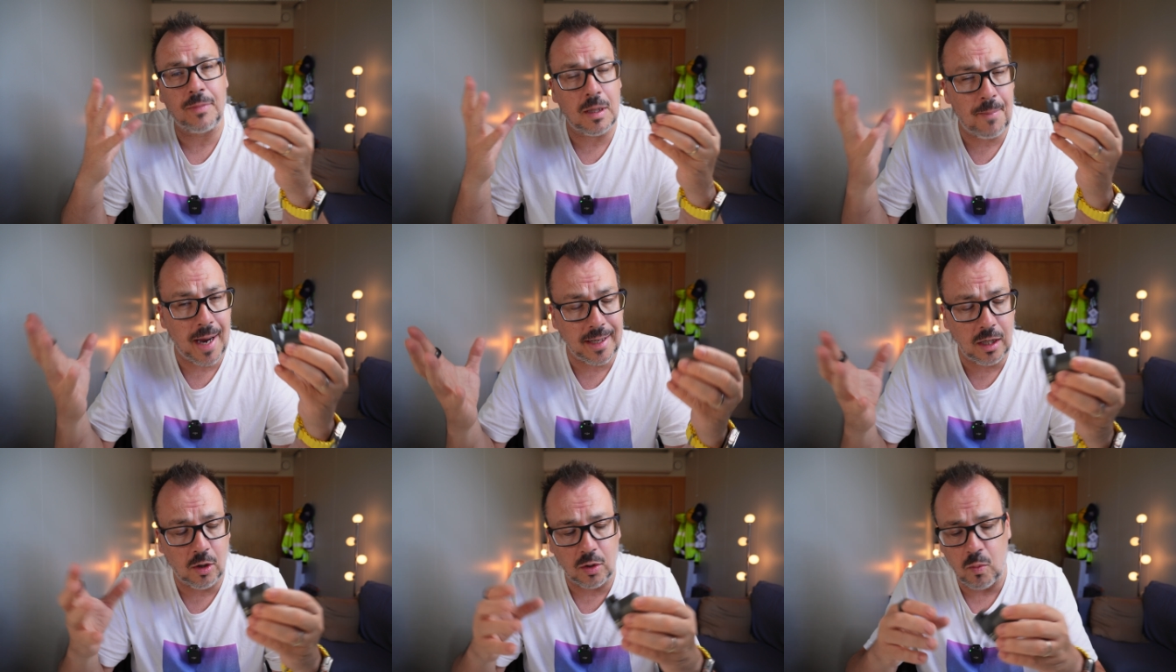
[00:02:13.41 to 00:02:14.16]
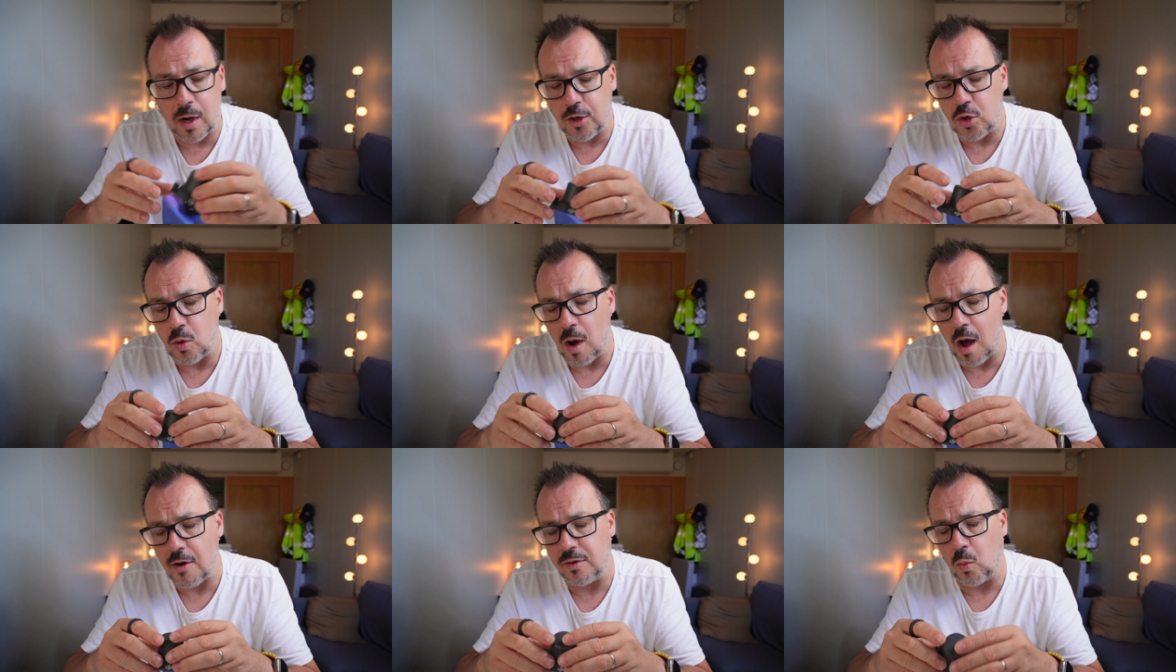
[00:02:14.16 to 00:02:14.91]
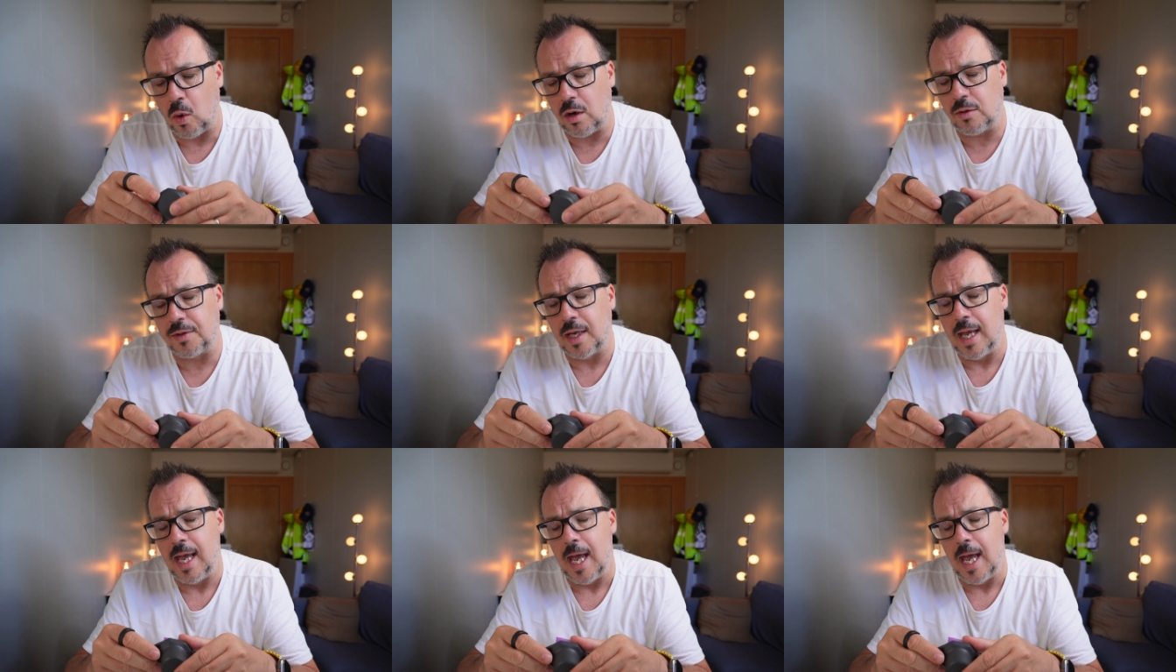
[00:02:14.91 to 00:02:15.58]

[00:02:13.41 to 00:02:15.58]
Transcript: depending on where you are in the world.